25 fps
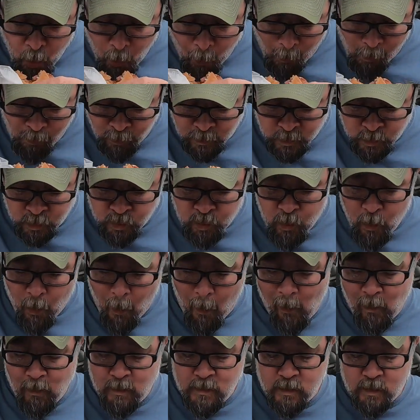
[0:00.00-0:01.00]

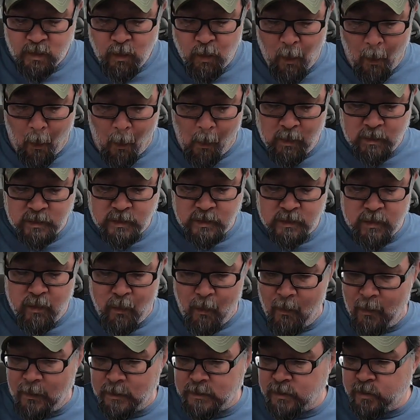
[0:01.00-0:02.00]

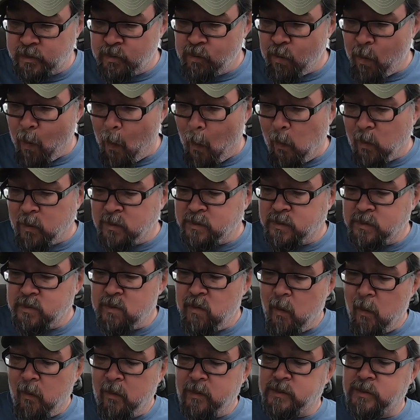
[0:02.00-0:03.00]

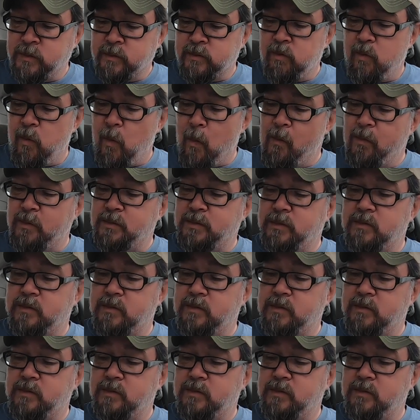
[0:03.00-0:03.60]
[no speech]